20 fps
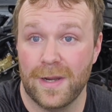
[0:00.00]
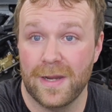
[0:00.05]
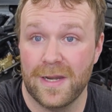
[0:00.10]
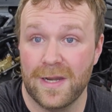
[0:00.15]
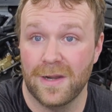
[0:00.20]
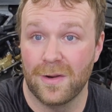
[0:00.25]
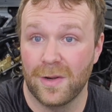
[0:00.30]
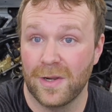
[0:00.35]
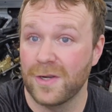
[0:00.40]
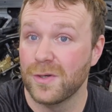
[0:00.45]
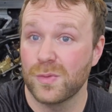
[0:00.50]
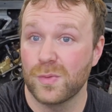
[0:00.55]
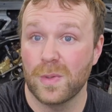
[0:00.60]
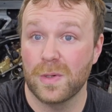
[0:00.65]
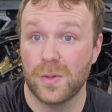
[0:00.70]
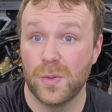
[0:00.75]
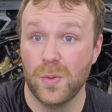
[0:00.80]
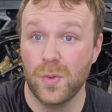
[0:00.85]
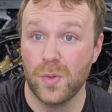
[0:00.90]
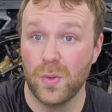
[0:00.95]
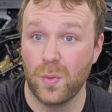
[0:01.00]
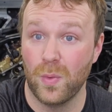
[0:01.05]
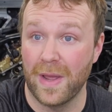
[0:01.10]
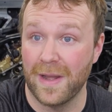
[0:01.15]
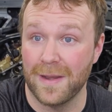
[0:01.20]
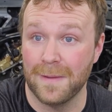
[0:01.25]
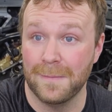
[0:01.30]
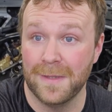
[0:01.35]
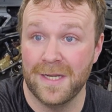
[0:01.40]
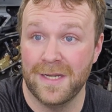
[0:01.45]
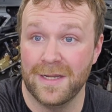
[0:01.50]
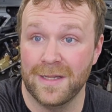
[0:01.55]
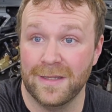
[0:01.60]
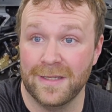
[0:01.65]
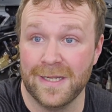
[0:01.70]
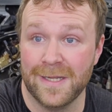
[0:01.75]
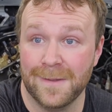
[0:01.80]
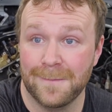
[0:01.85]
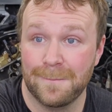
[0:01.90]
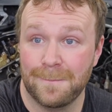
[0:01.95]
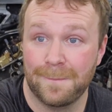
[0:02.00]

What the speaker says: right here. Here's where Google went immediately.